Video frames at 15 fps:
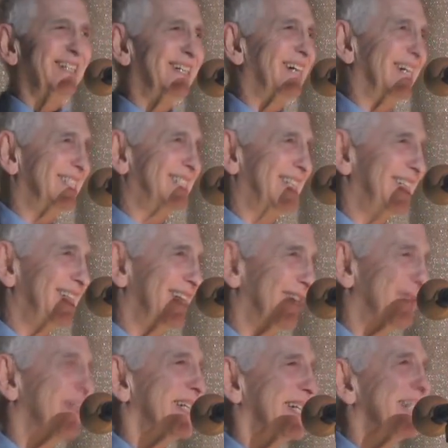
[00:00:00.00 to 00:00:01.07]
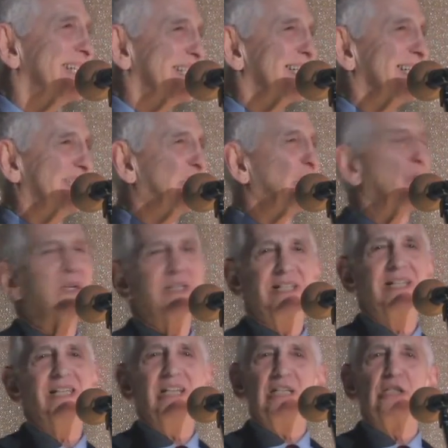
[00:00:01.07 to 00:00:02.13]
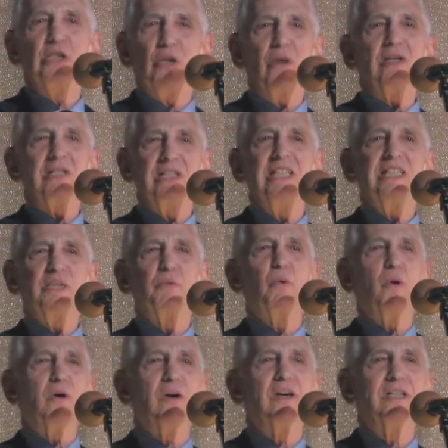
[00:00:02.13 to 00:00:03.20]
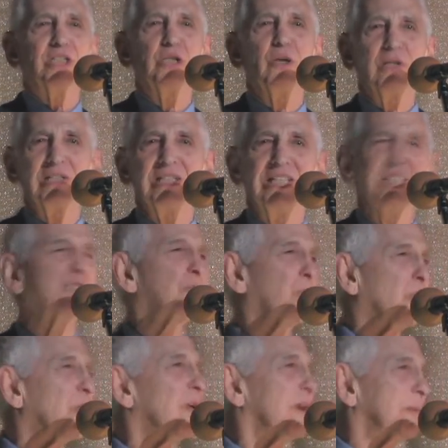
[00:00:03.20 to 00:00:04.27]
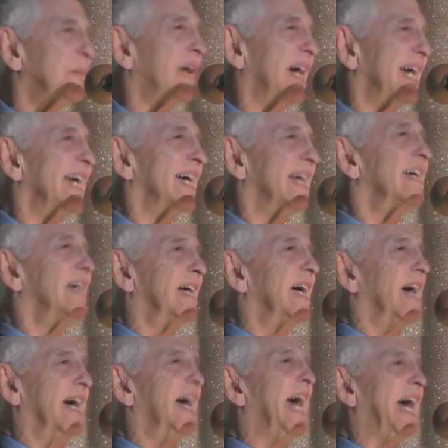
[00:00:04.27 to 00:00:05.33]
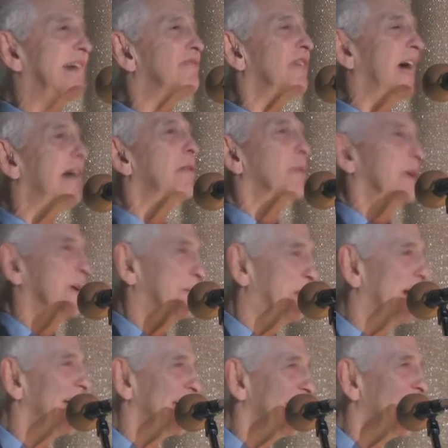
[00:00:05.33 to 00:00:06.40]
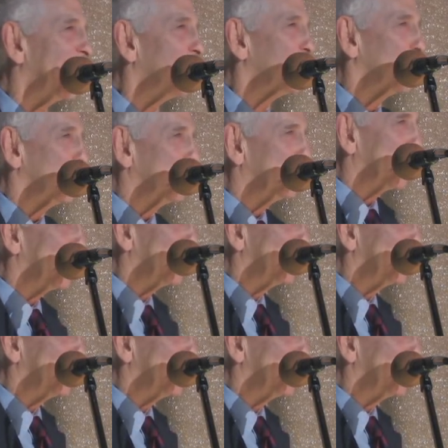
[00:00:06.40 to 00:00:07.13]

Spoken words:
I said, shorten this war by a half hour, by an hour, by a